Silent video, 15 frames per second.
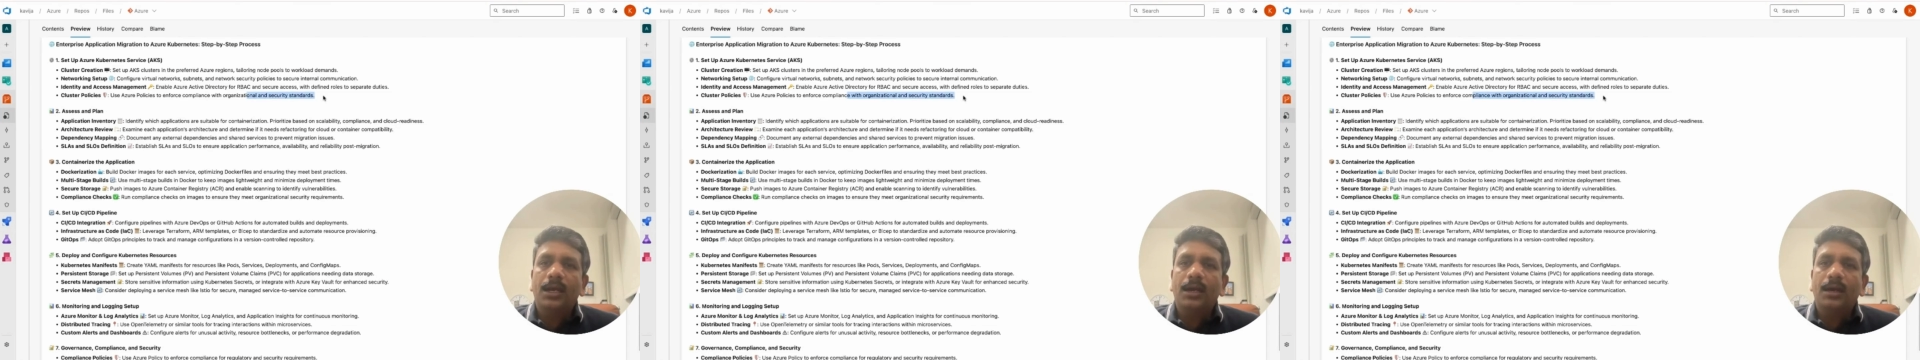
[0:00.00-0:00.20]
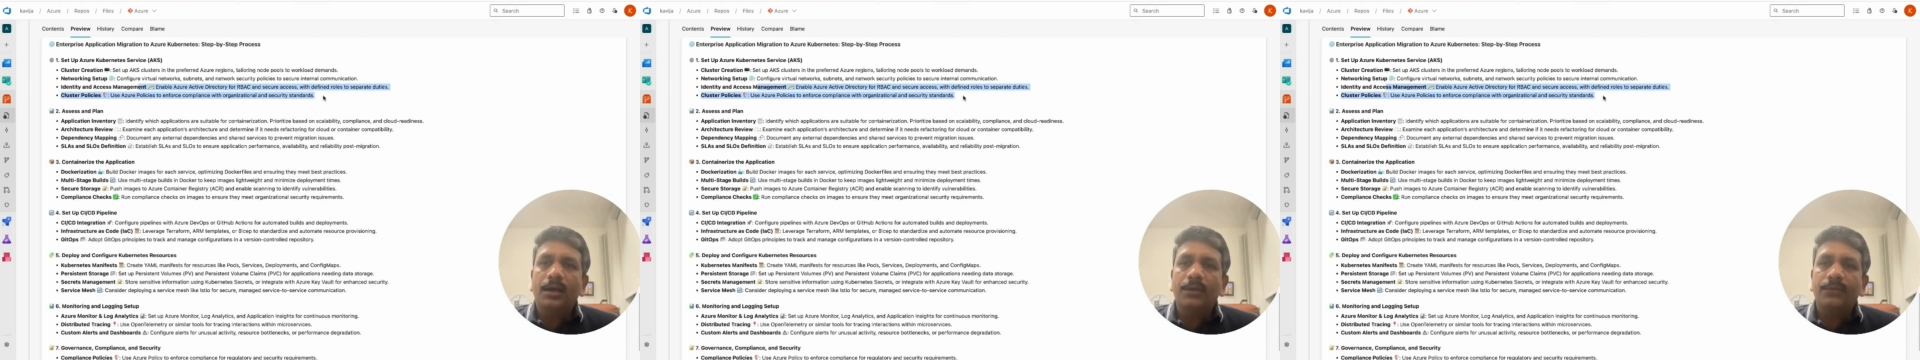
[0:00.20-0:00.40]

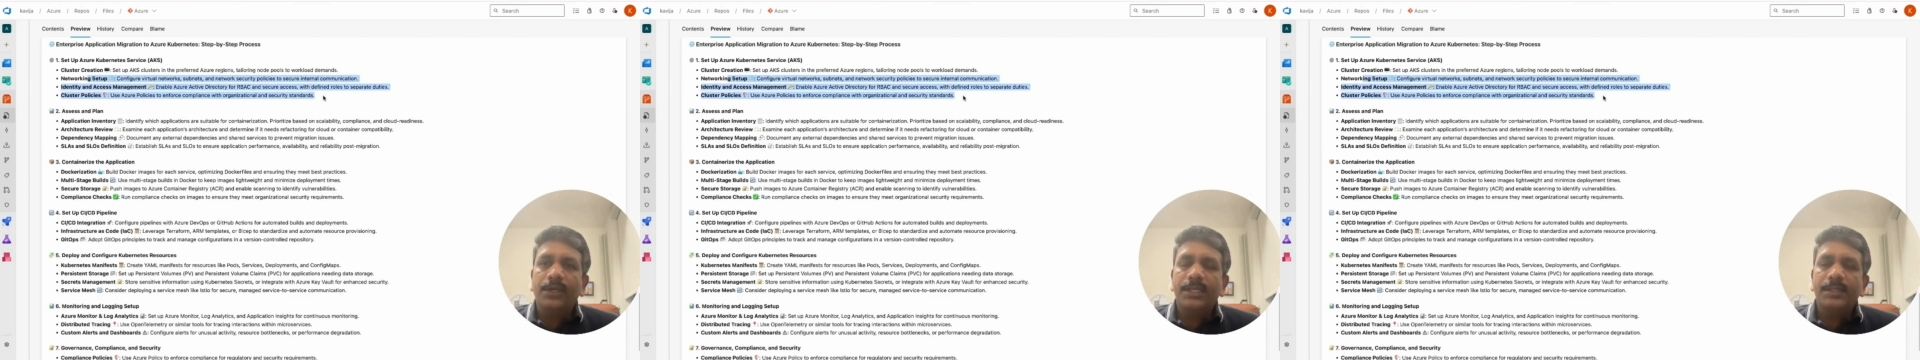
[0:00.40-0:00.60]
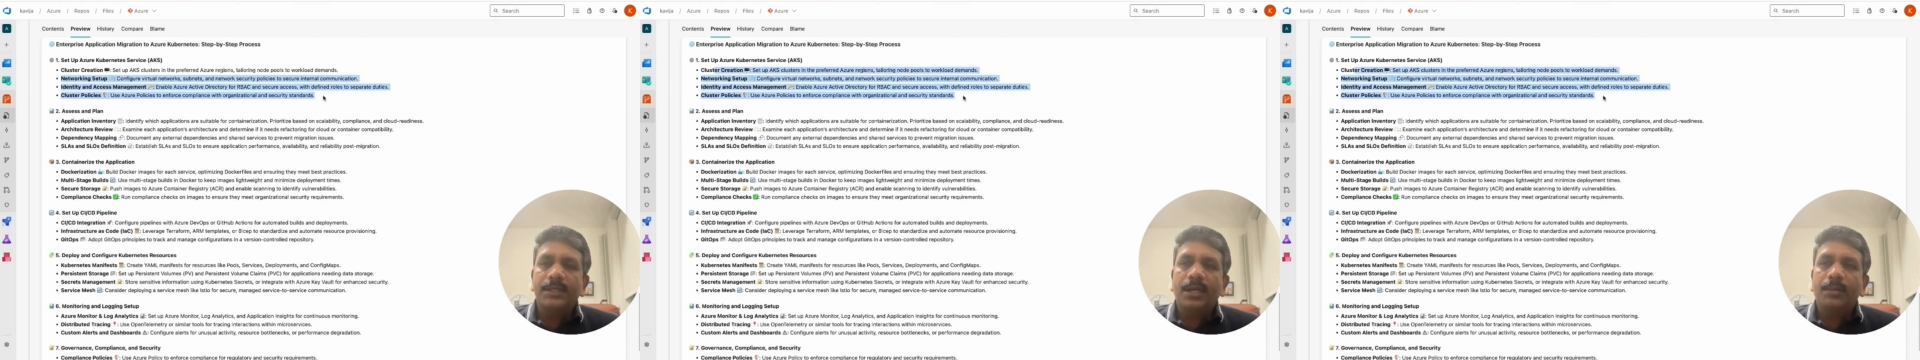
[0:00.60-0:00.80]
If it
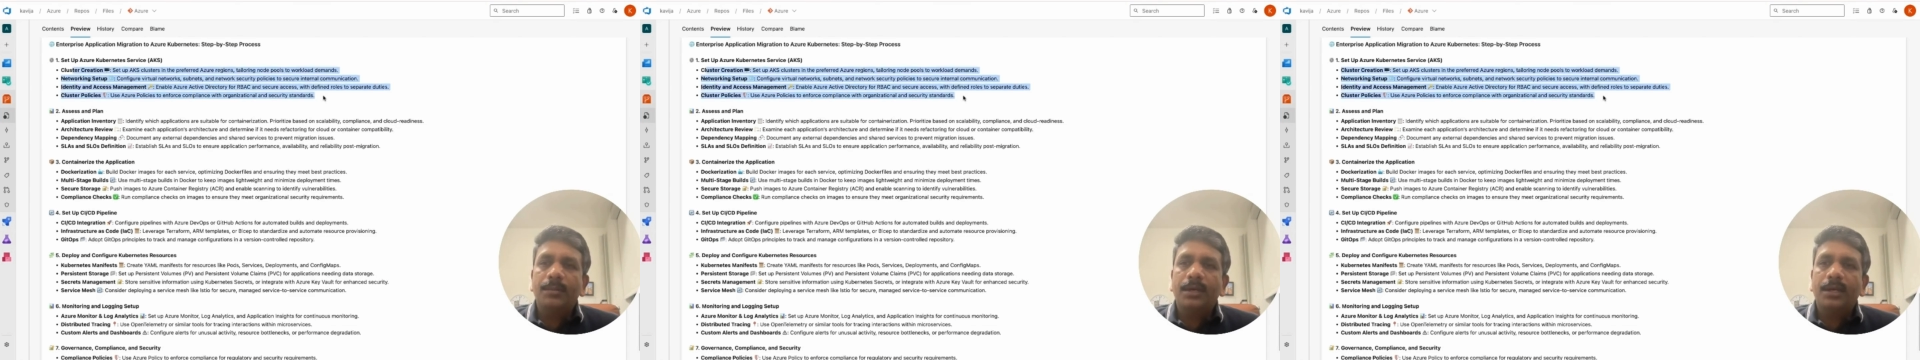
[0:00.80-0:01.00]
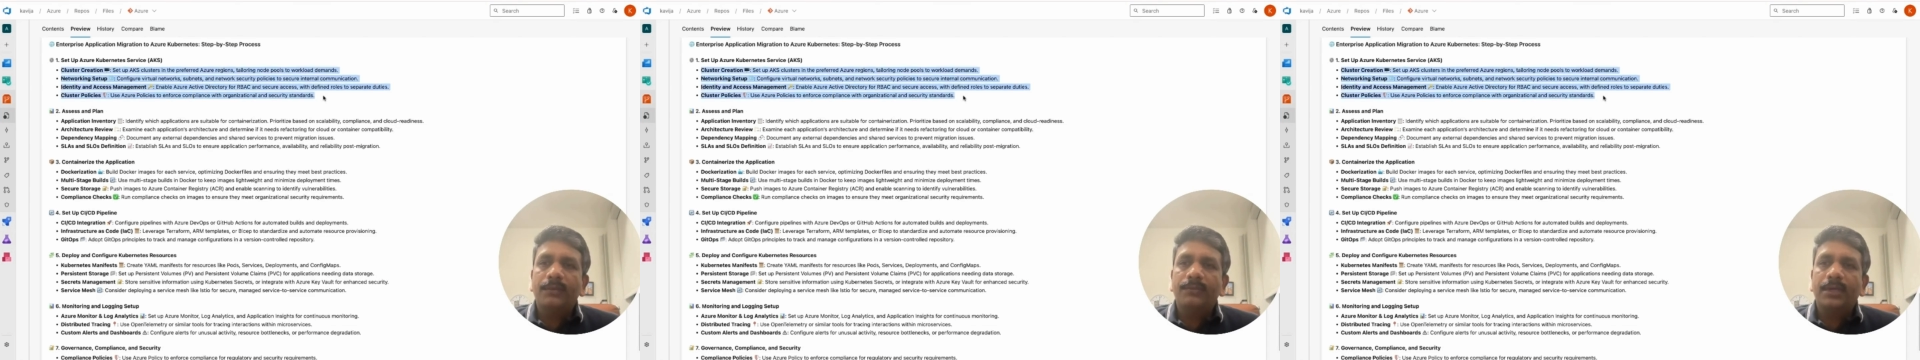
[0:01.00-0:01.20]
is not
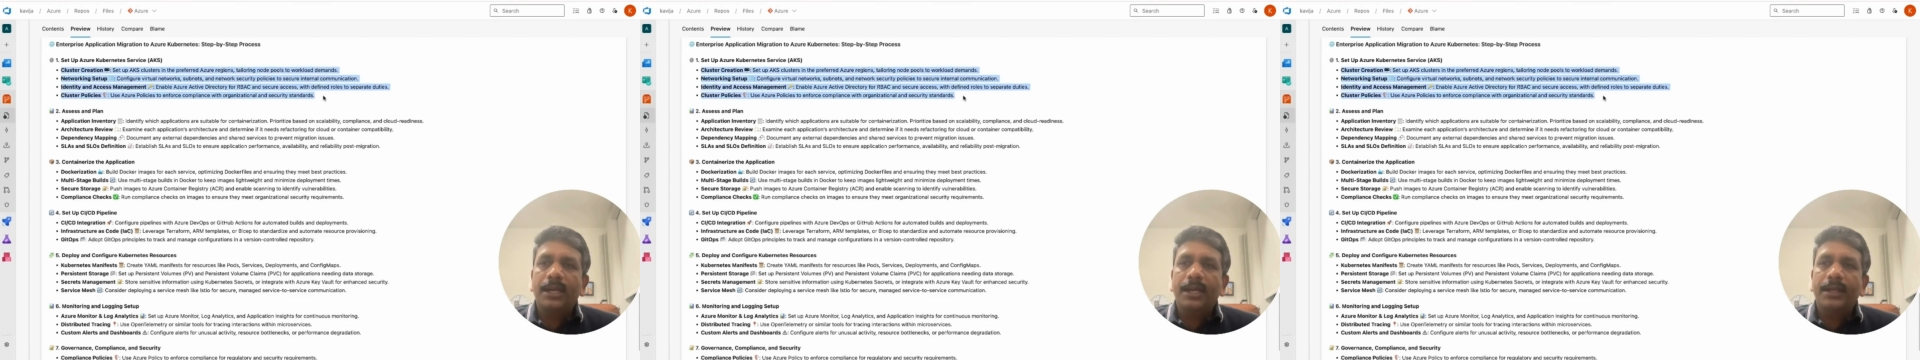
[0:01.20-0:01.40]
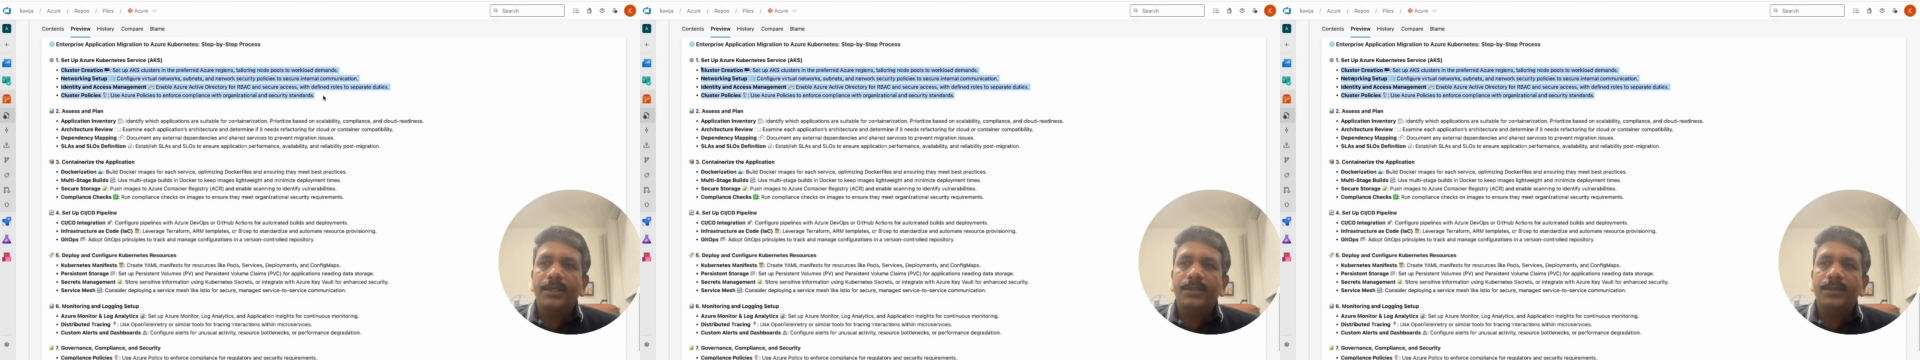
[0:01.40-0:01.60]
part of a
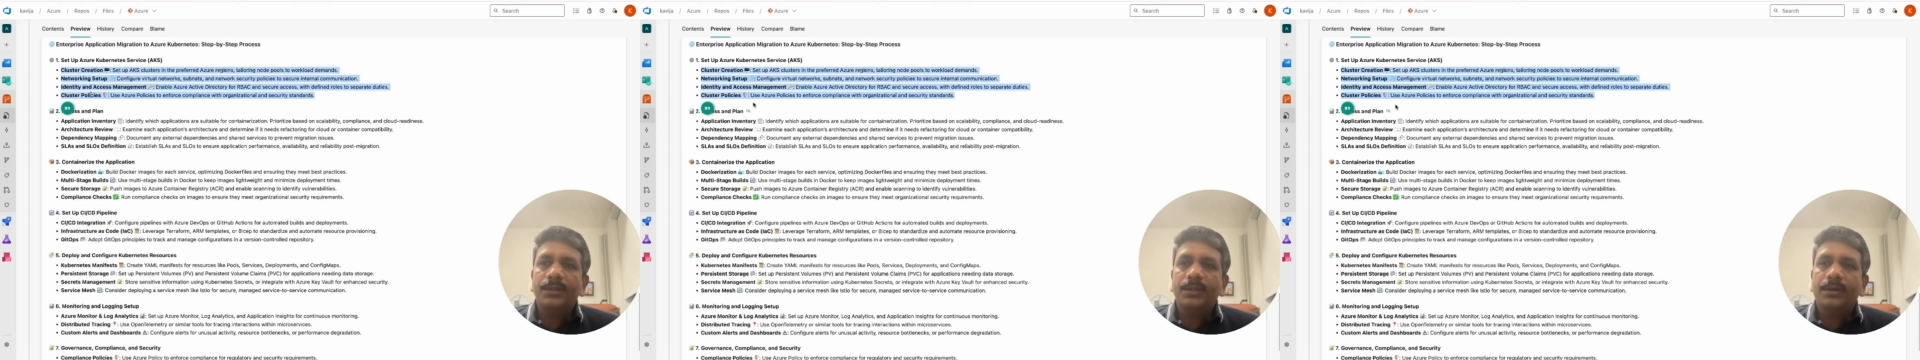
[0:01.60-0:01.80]
landing zone,